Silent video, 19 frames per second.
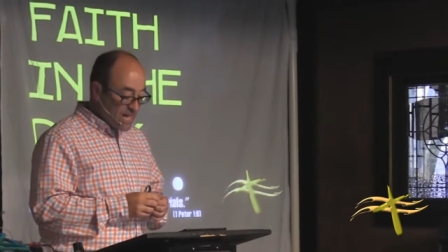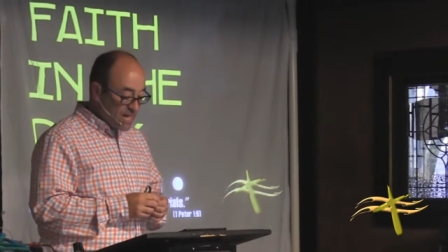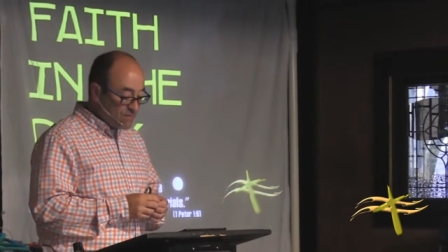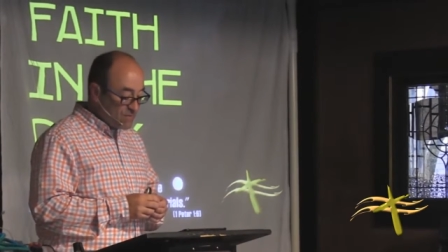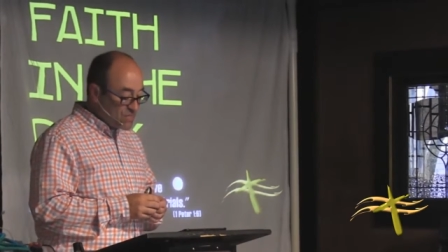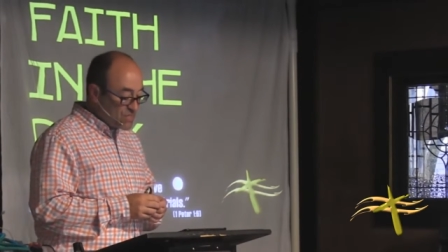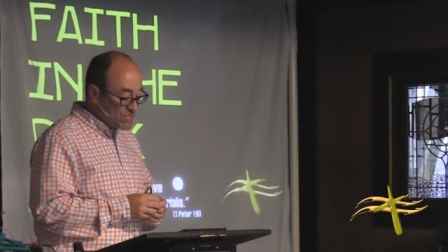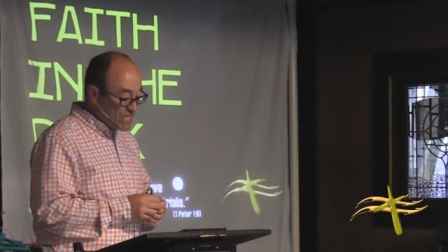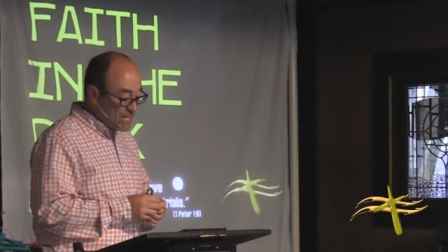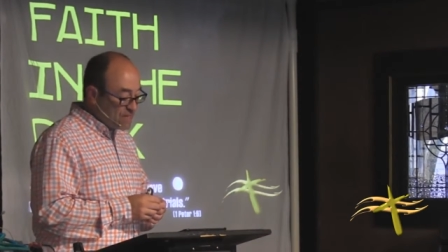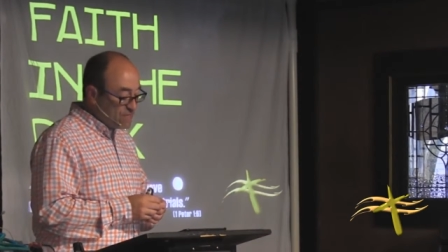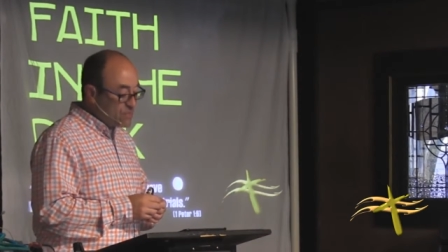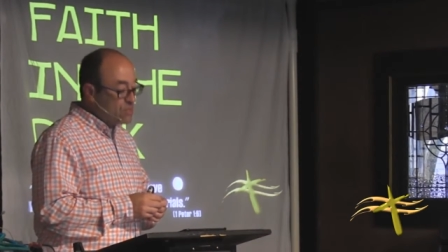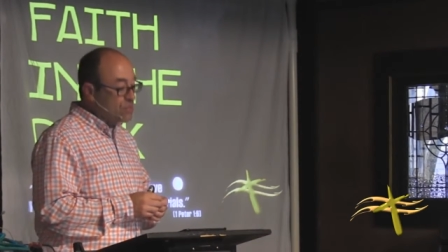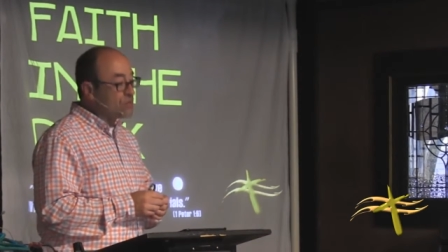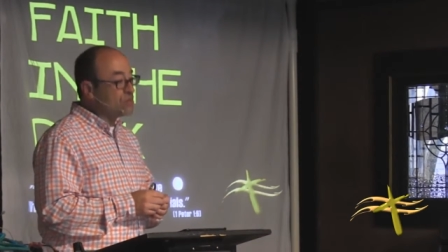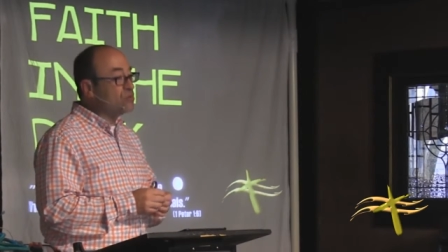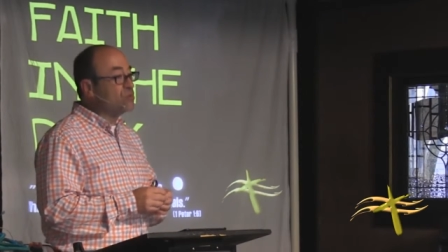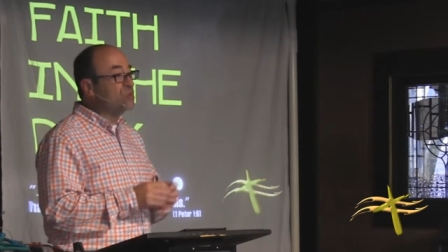I have a
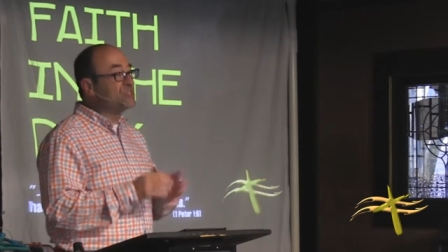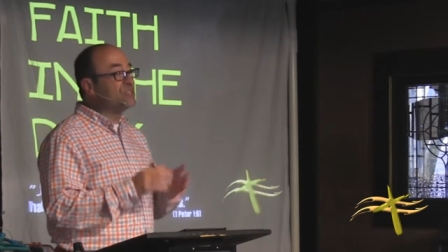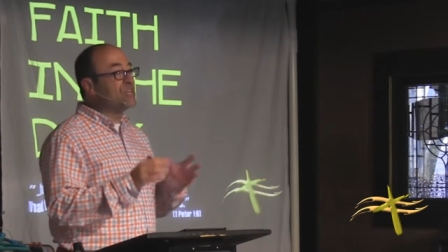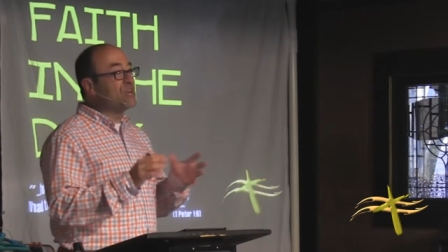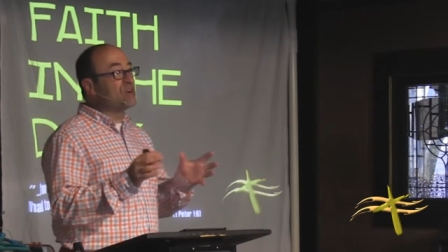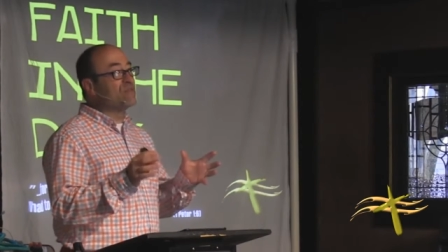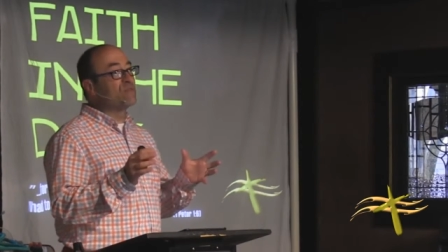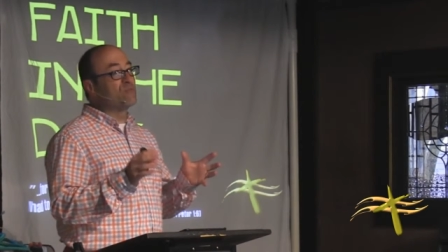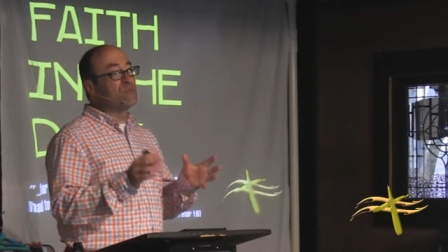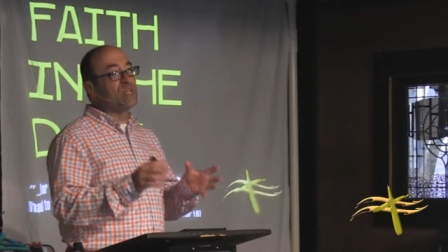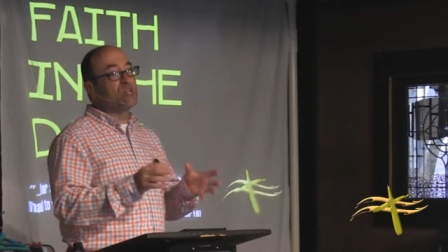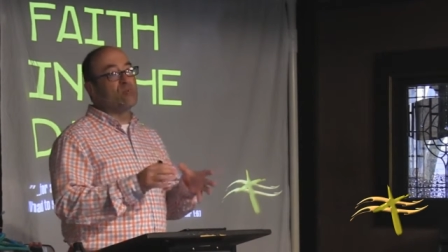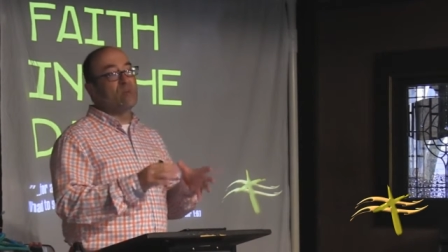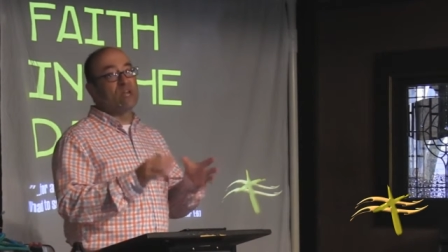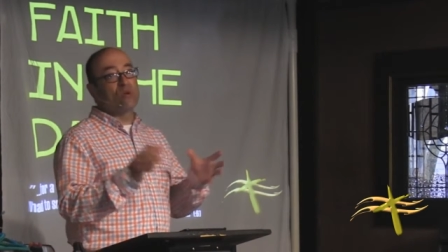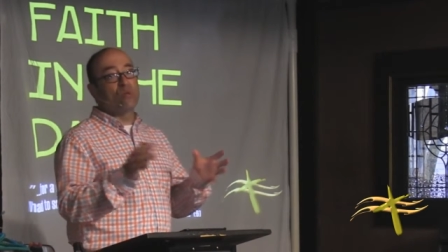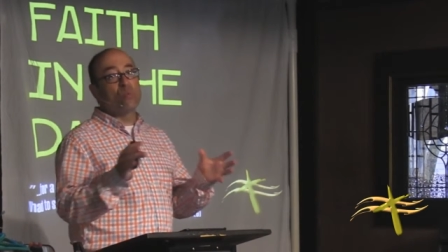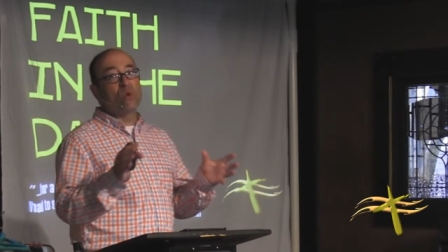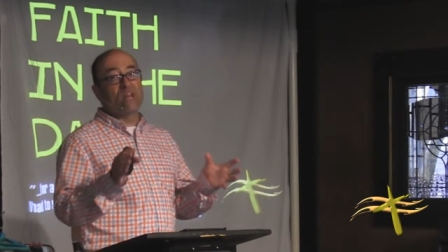Savior who is there for me
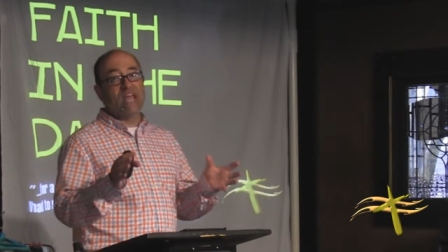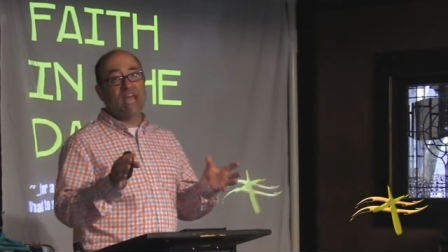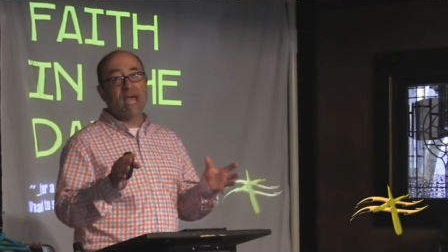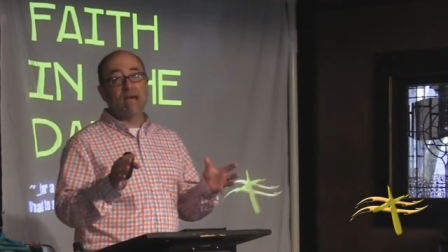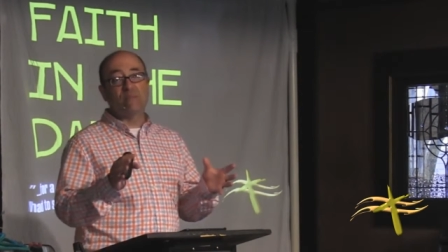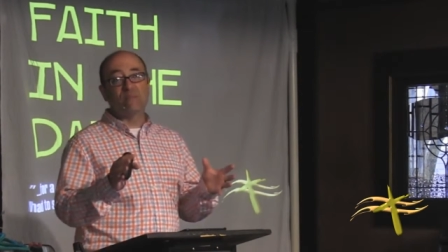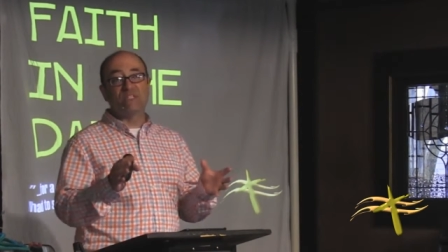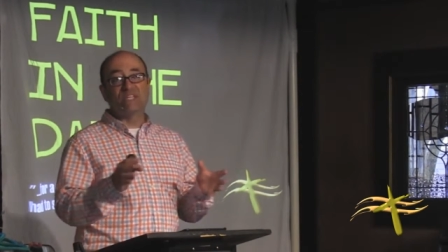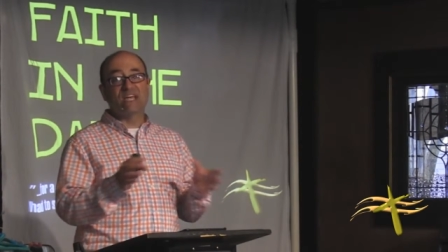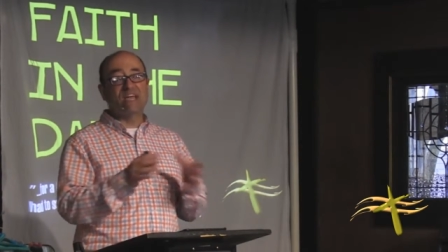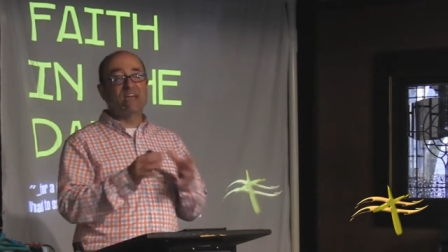no matter what happens.